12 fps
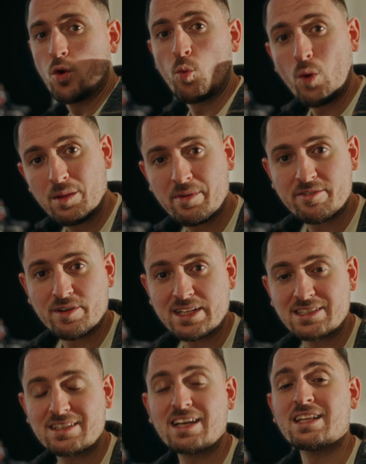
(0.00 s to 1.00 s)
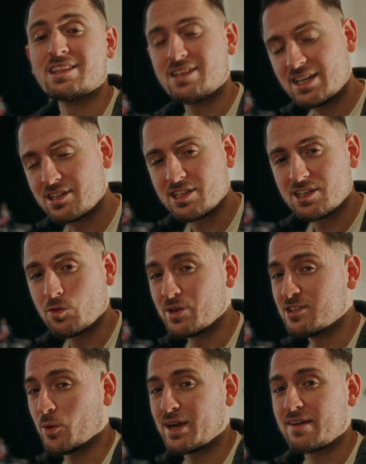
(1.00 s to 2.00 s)
Well, my friends, luckily we
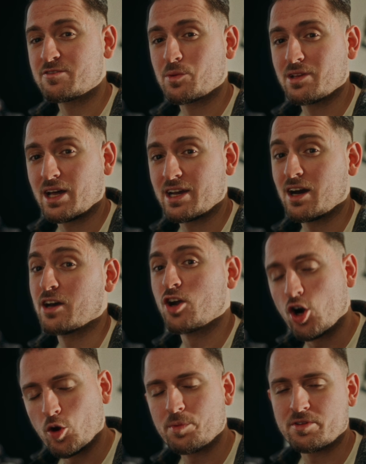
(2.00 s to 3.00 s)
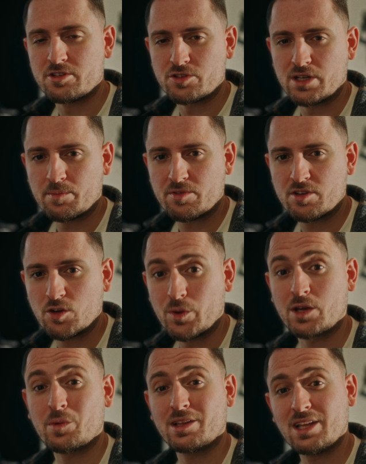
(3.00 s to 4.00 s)
don't have to rely on hopes and dreams. We
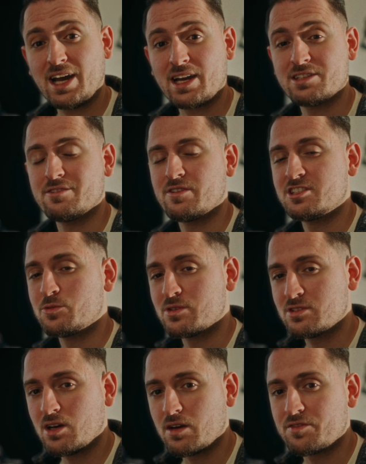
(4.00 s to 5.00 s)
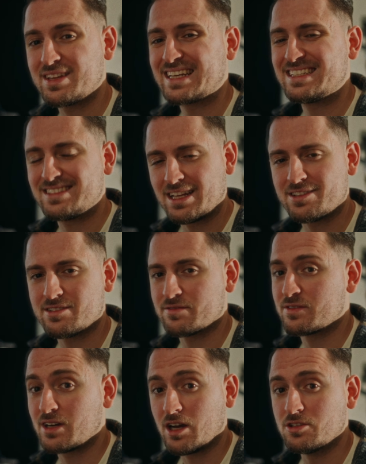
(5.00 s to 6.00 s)
can rely on DaVinci Resolve's
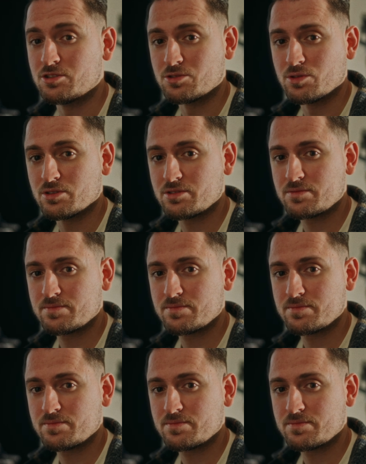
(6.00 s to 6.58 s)
extensive color tools.